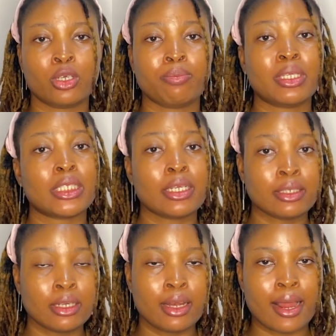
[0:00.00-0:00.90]
or a
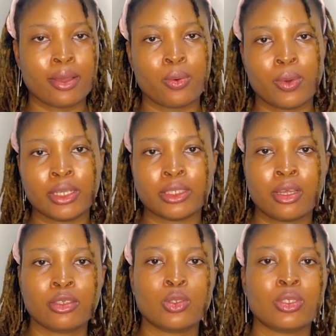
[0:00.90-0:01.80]
misleading language
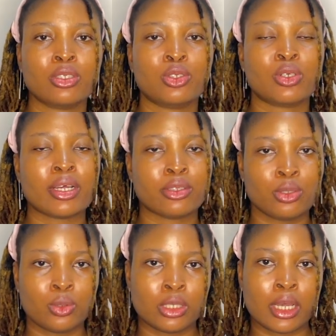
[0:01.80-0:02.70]
to
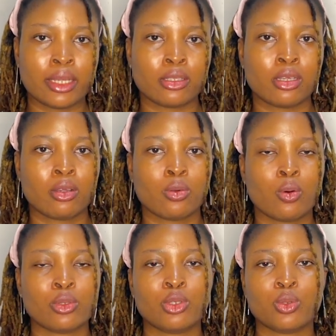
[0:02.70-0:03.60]
distract users
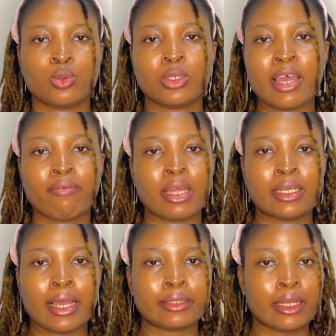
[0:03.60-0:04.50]
or to divert
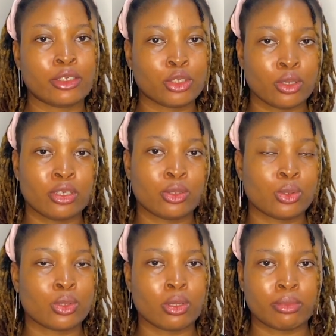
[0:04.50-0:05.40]
their attention
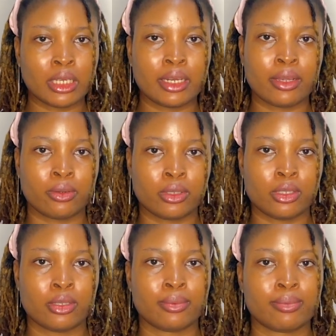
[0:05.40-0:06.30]
into something
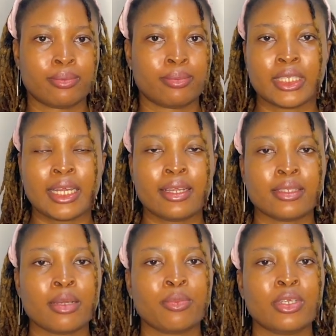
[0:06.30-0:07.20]
else. An
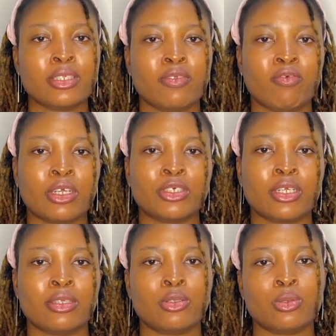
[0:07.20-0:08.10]
example is if you are
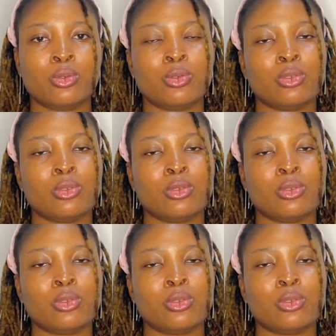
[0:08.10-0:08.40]
trying to do